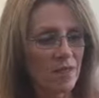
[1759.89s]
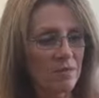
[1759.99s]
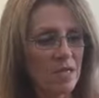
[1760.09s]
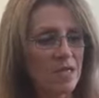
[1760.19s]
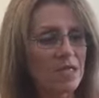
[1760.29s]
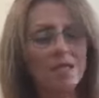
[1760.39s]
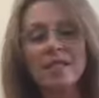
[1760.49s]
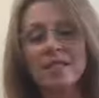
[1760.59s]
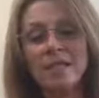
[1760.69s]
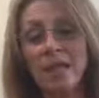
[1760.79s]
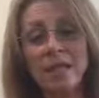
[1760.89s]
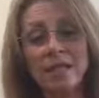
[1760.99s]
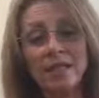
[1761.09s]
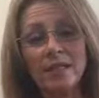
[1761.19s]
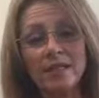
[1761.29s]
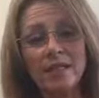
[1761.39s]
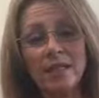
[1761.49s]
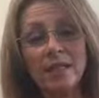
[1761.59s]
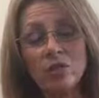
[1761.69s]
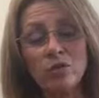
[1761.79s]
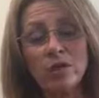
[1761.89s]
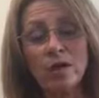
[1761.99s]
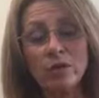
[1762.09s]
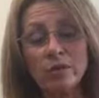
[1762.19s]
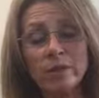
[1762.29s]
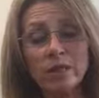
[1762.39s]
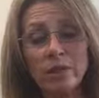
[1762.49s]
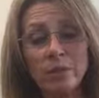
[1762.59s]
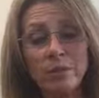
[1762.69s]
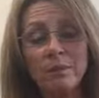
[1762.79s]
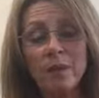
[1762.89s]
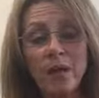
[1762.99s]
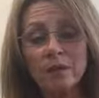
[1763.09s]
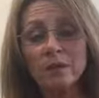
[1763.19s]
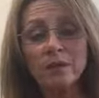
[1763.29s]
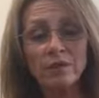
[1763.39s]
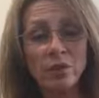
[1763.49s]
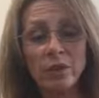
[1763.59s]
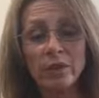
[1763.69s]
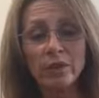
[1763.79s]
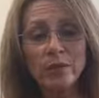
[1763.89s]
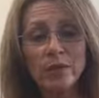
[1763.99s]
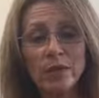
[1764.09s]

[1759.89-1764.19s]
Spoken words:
because this is a $93 retail bottle of oil,